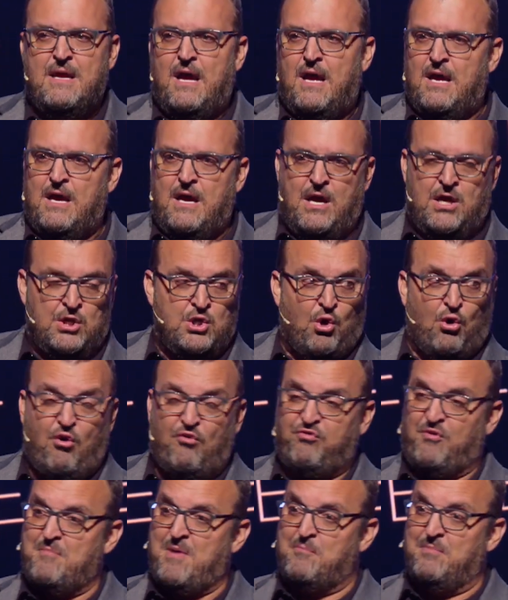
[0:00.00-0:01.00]
a, girl
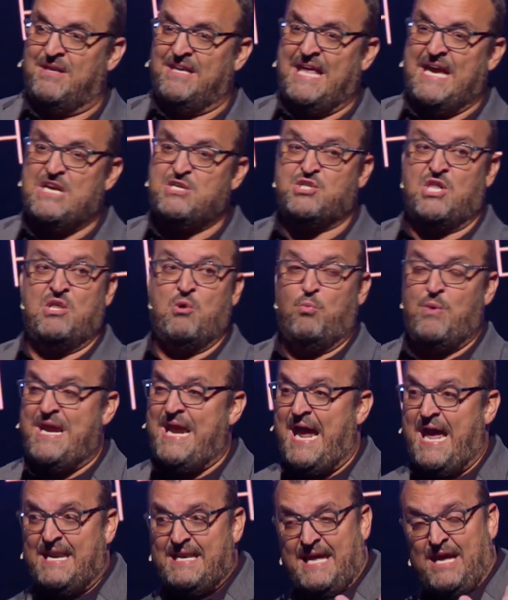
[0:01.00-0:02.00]
from a Malaysia that we
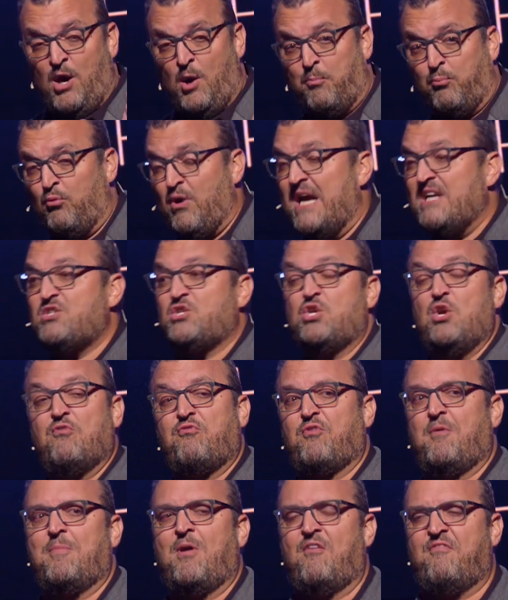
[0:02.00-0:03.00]
had to help rescue
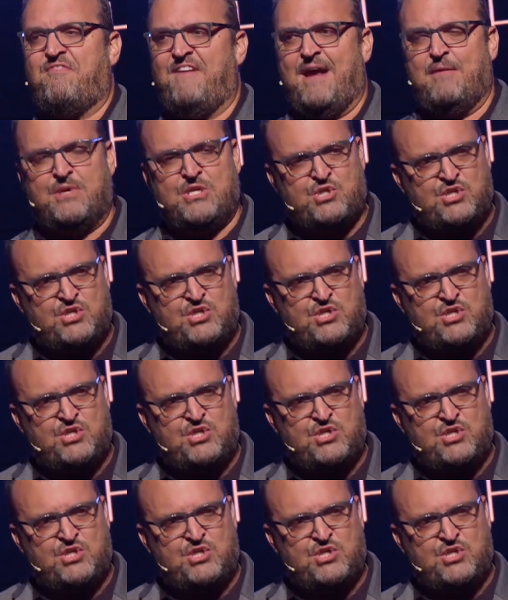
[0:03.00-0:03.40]
from her family.